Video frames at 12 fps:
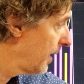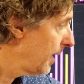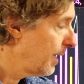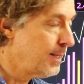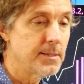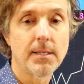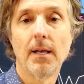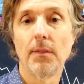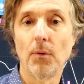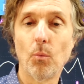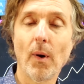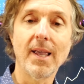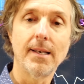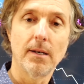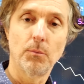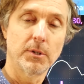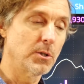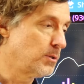is the weighted,
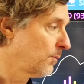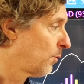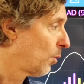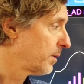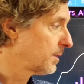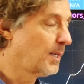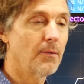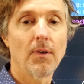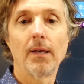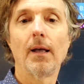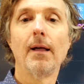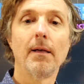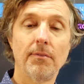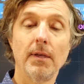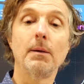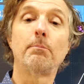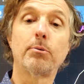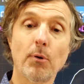which is of course giving
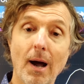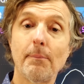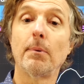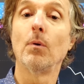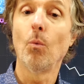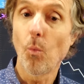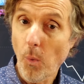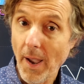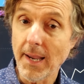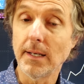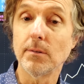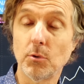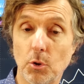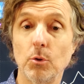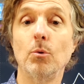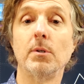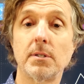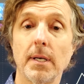the proper weight
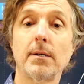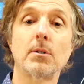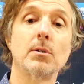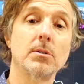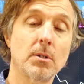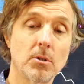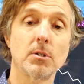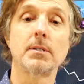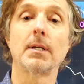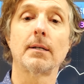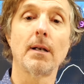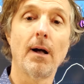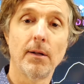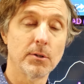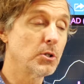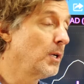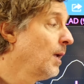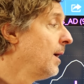to sectors such as
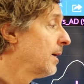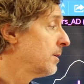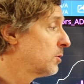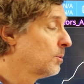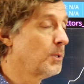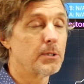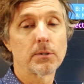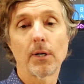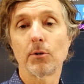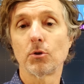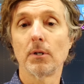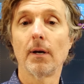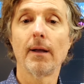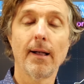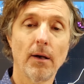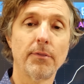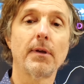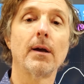technology, consumer discretionary,
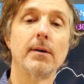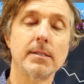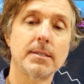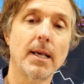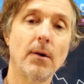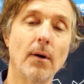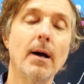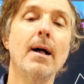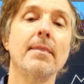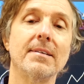healthcare, etc.